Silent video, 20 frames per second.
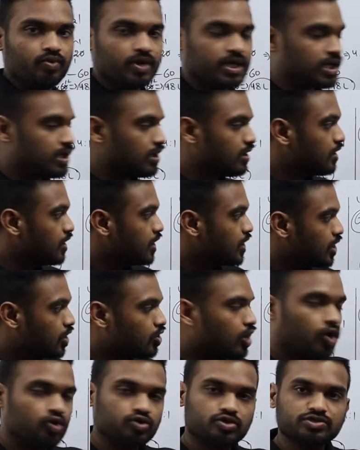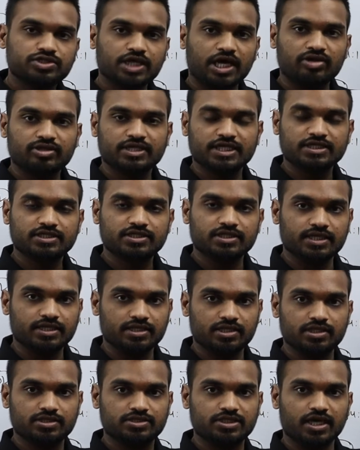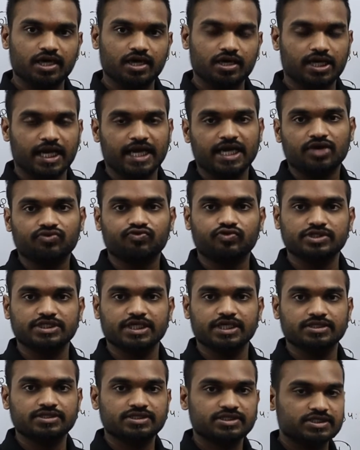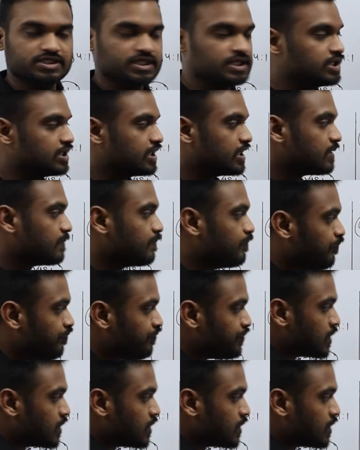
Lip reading: Okay, now how to solve this in this kind of questions? See here,